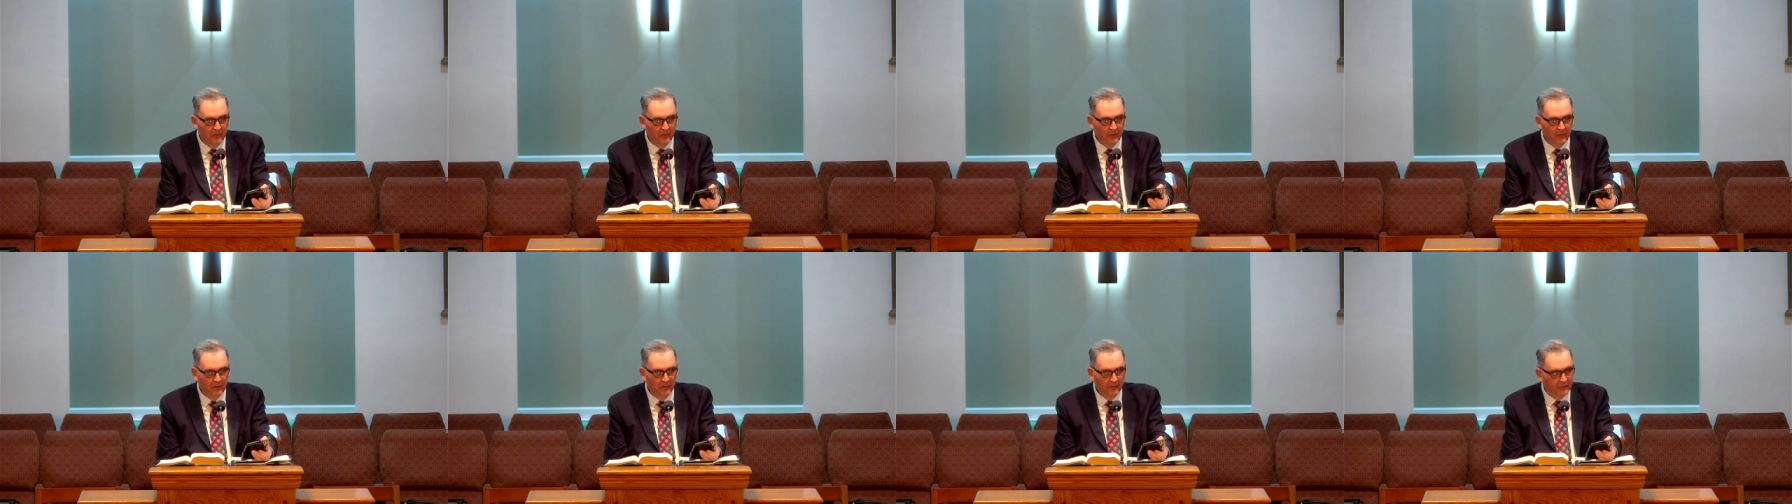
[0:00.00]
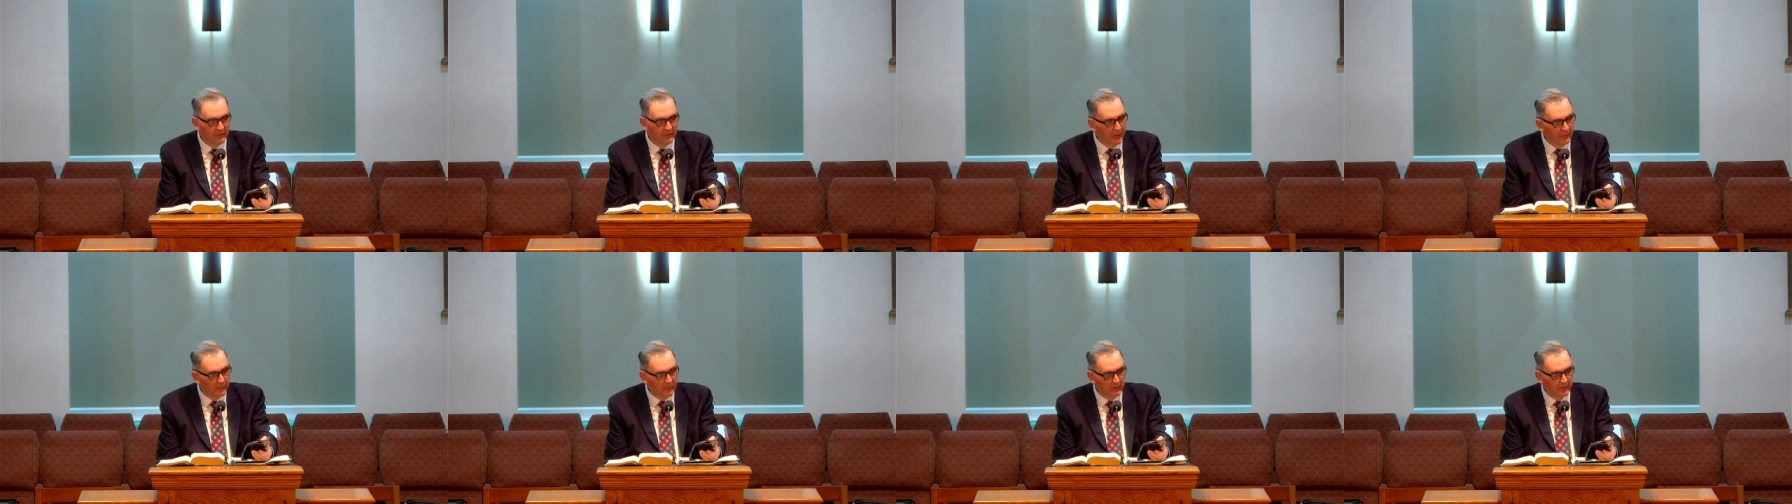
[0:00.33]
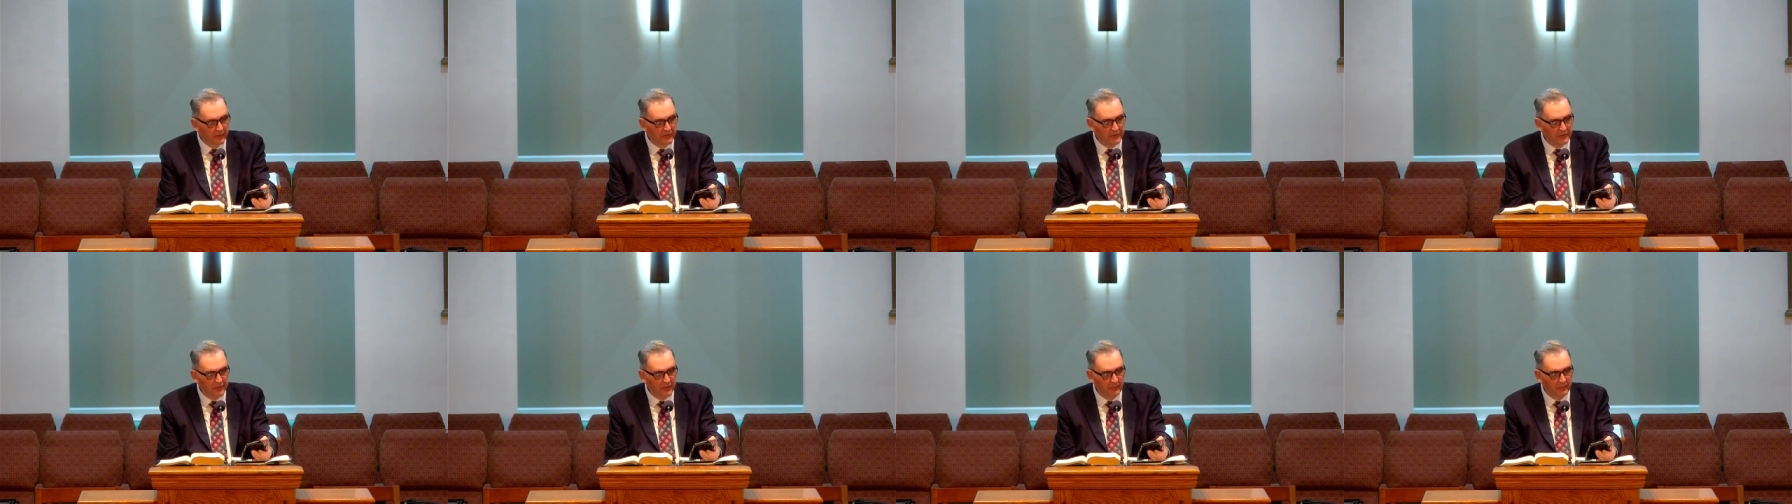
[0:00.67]

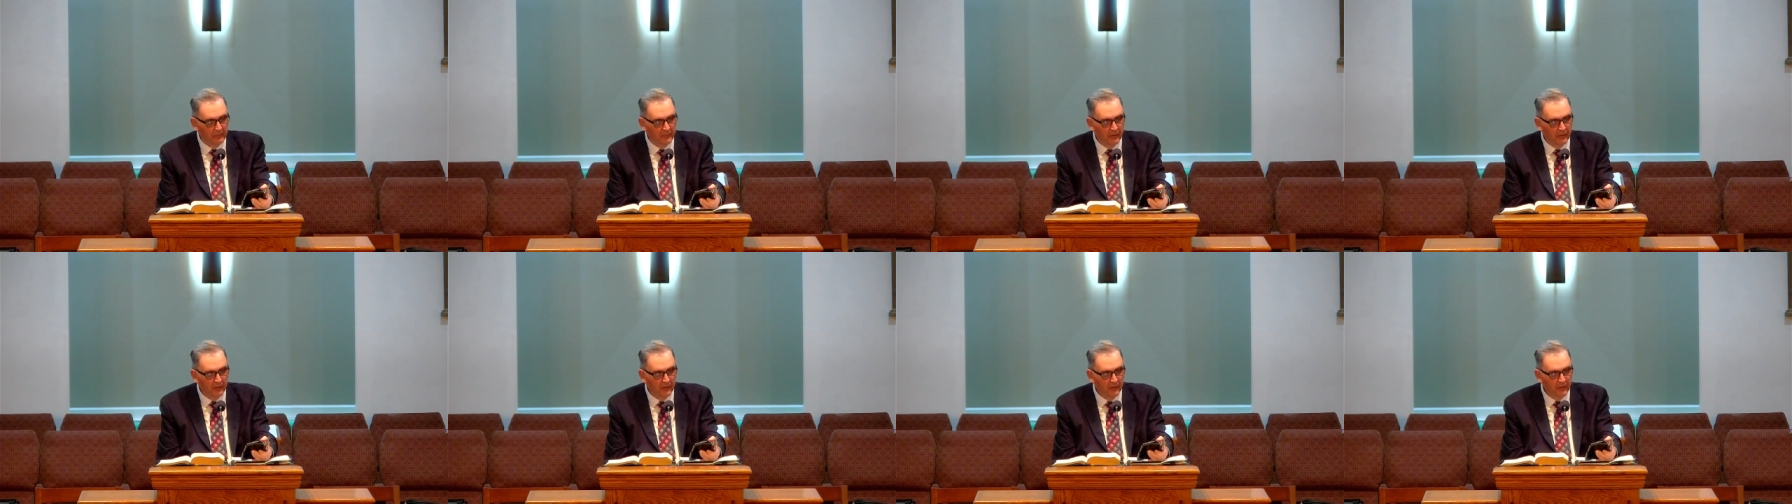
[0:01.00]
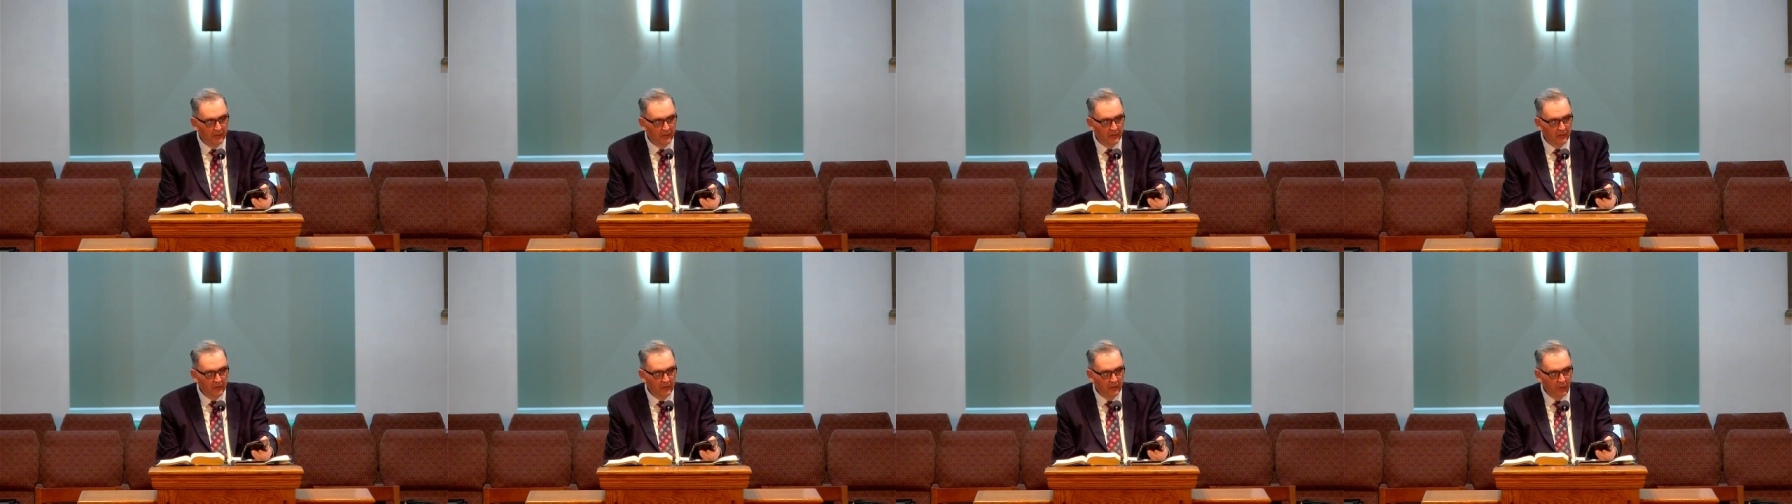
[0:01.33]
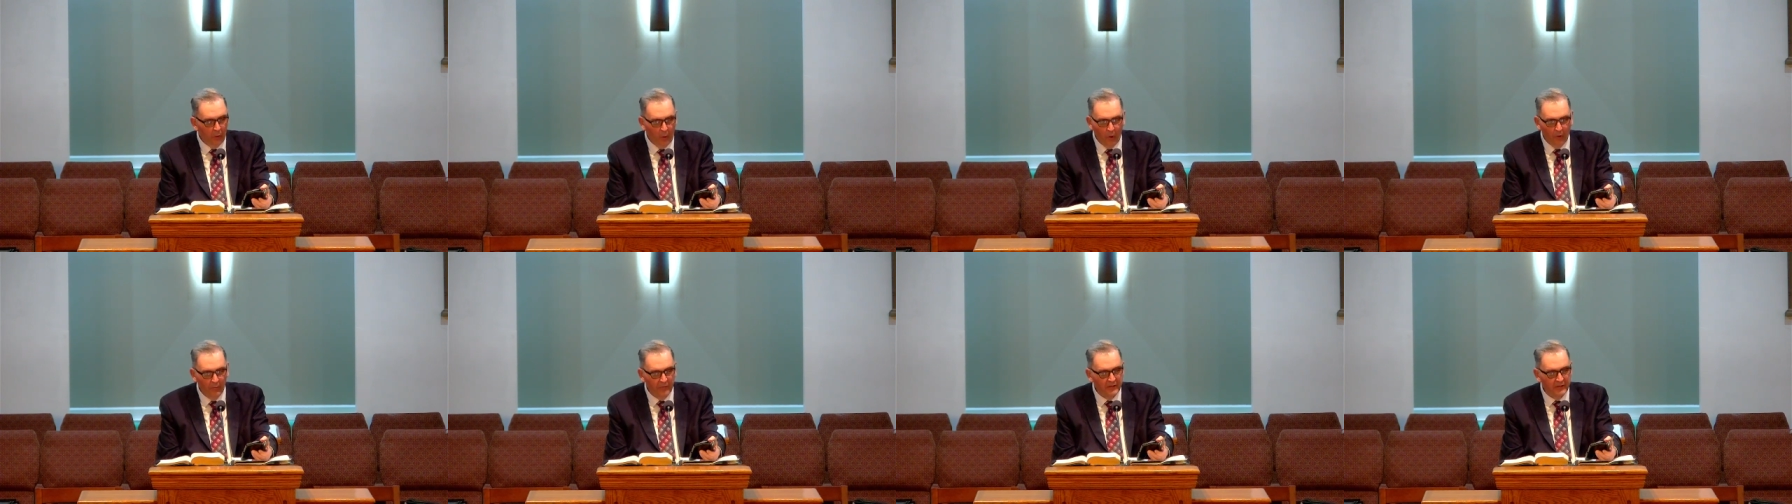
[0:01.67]
liberalism,
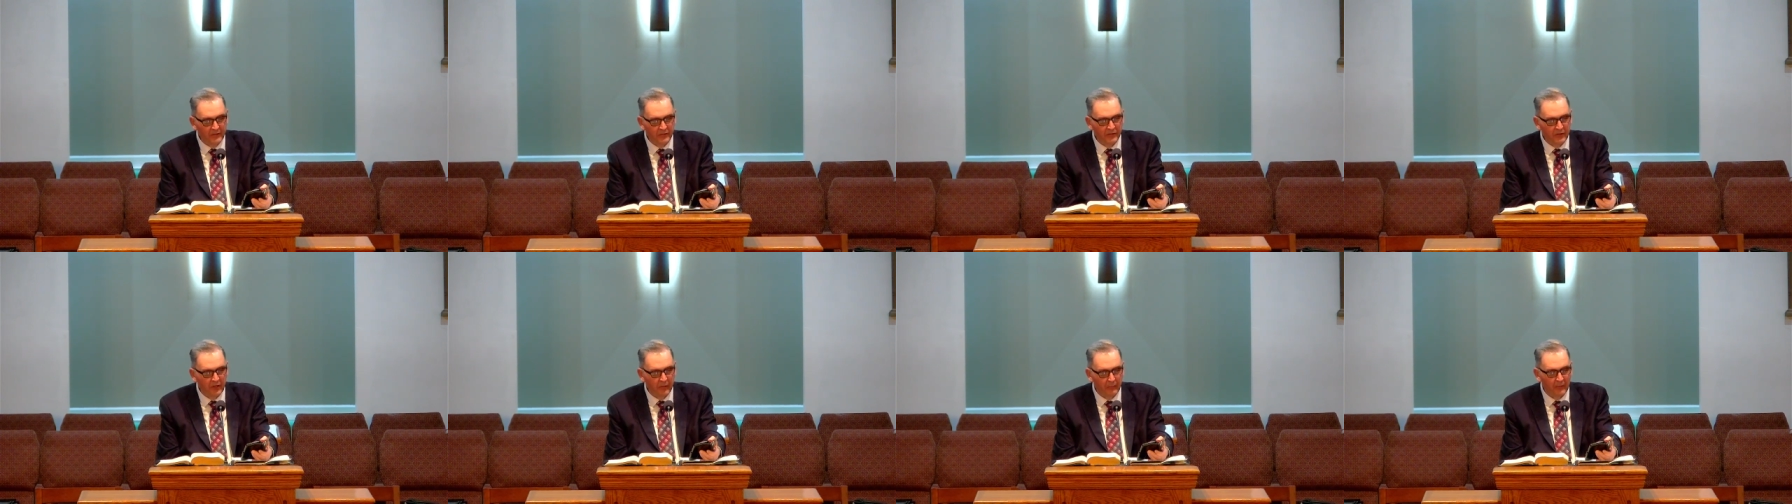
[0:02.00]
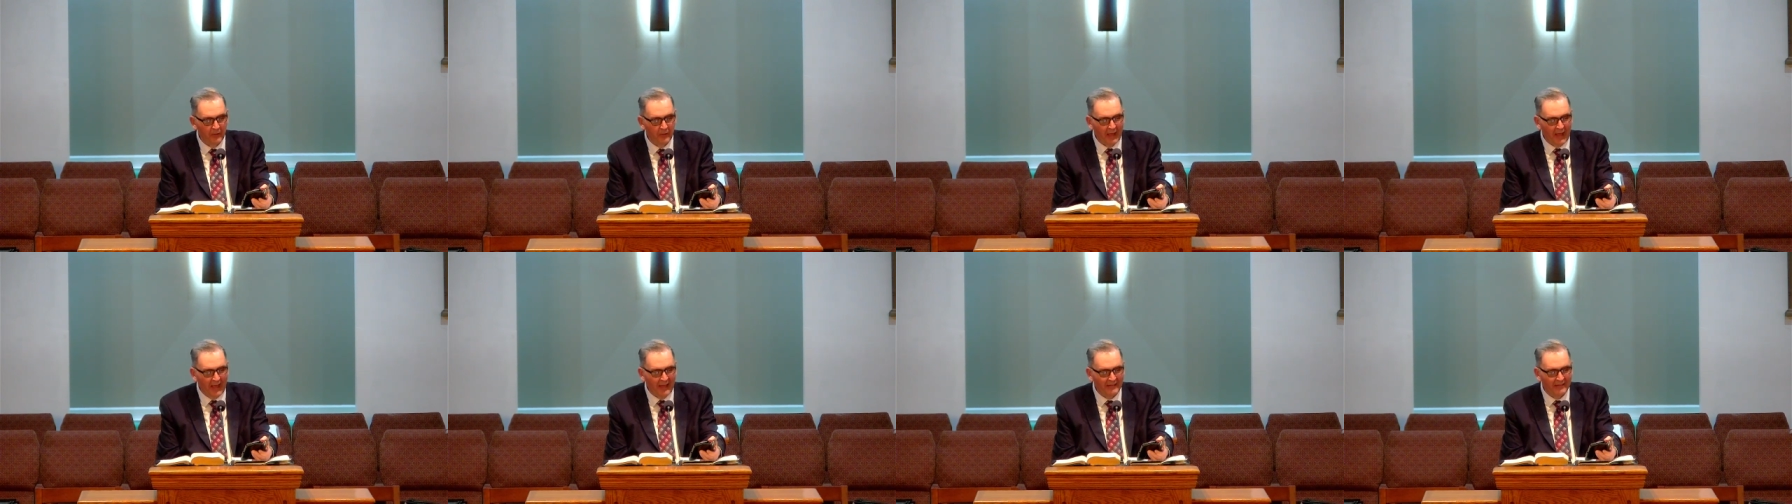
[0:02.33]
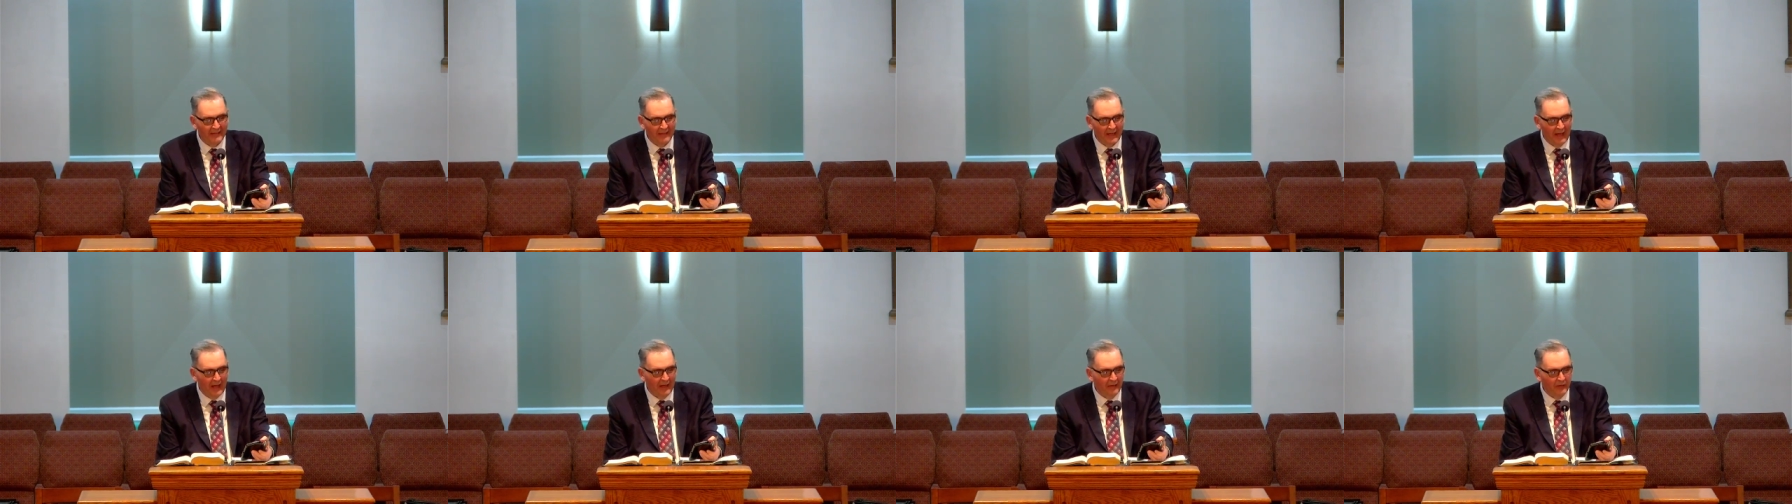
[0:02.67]
all these different
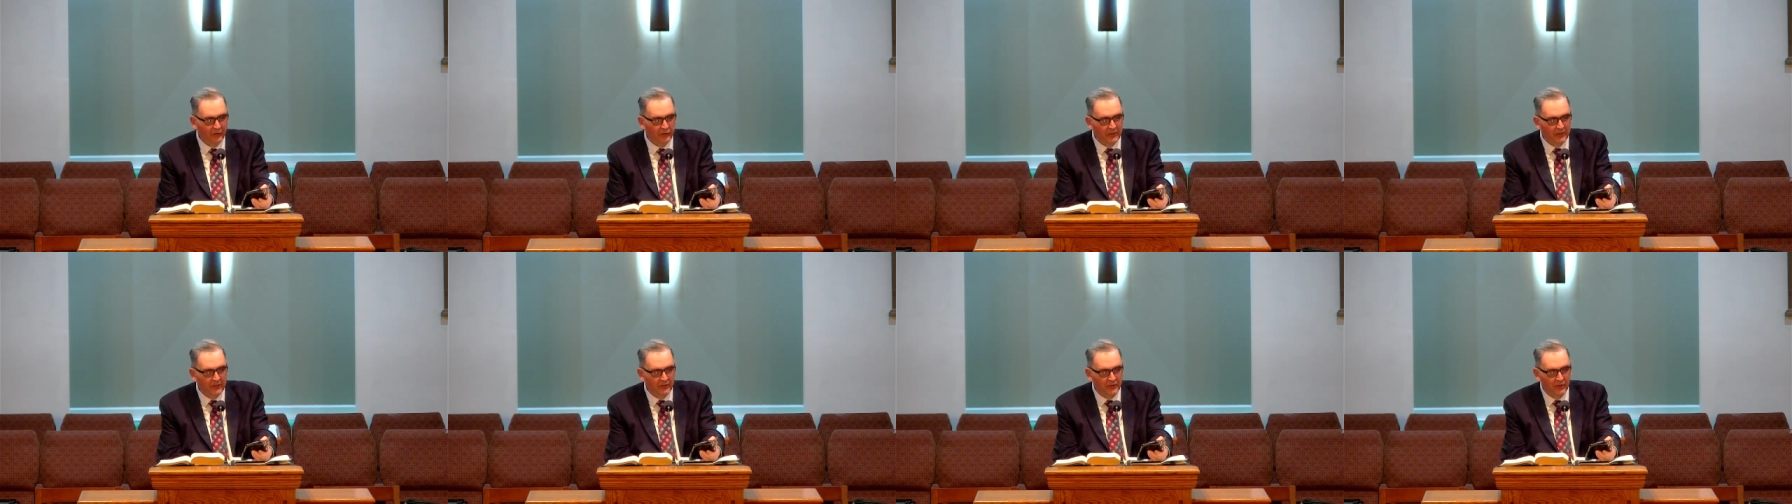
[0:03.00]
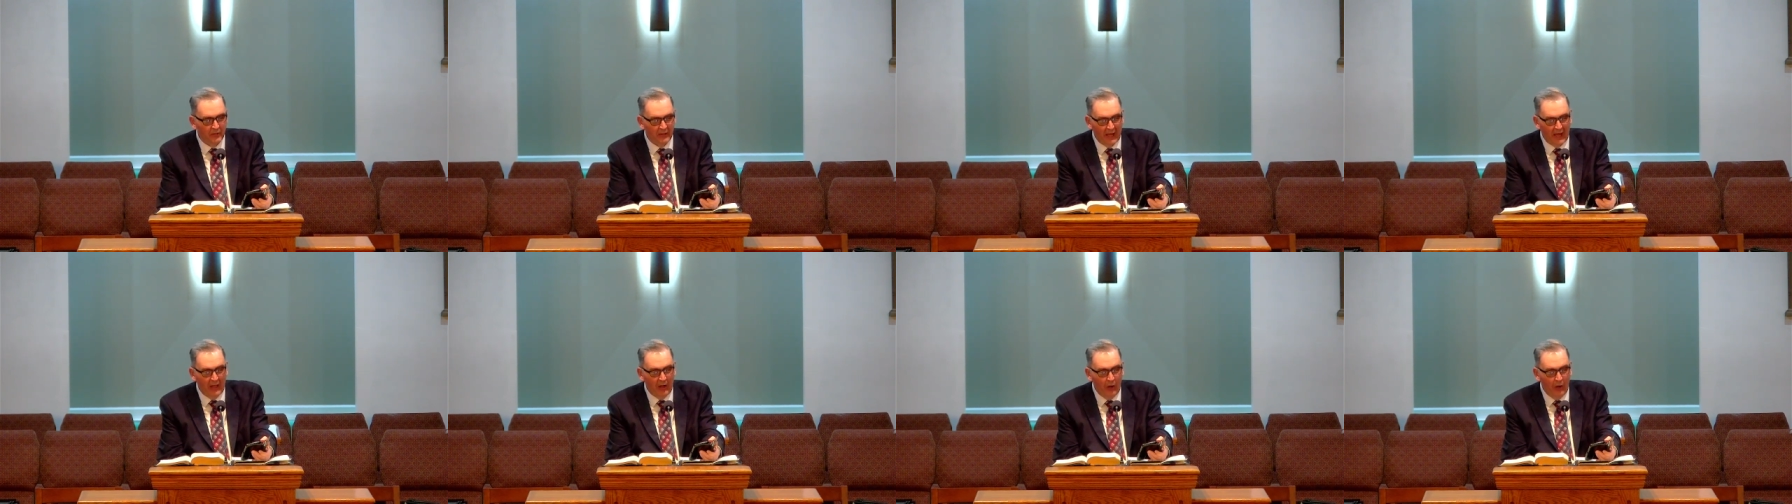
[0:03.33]
ideologies that I